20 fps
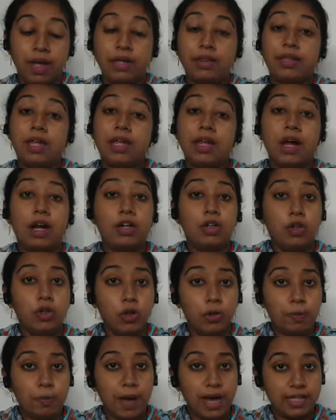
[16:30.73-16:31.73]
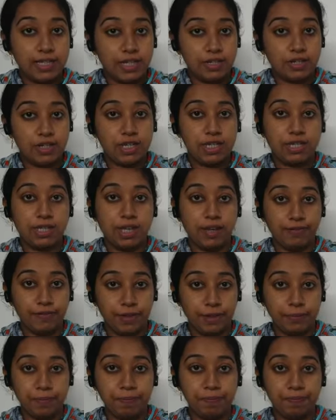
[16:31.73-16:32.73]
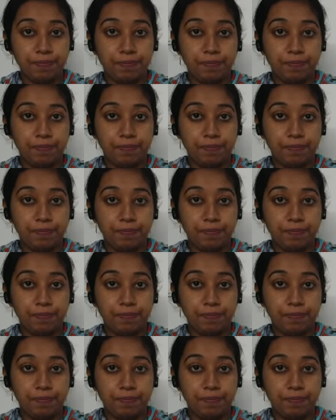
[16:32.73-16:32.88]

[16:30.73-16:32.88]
There are two passages given.